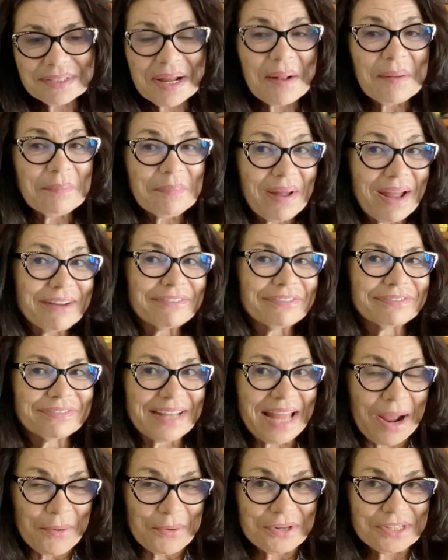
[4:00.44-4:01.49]
I'll buy
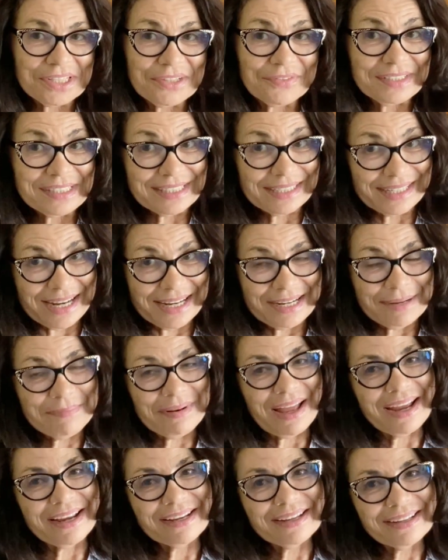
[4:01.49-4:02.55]
flowers. If it's a lady
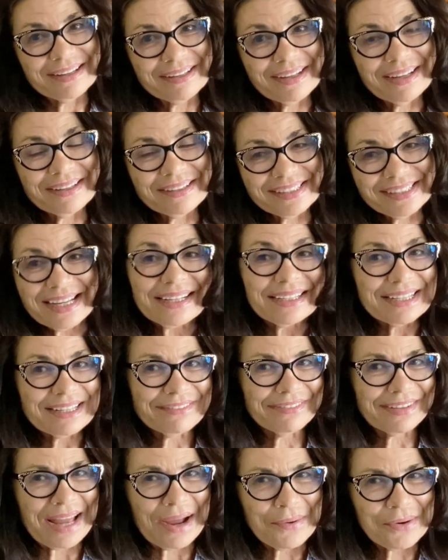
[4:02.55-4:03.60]
buying, selling
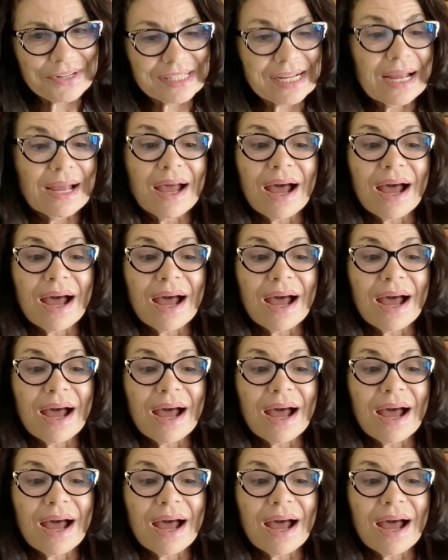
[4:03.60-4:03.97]
flowers,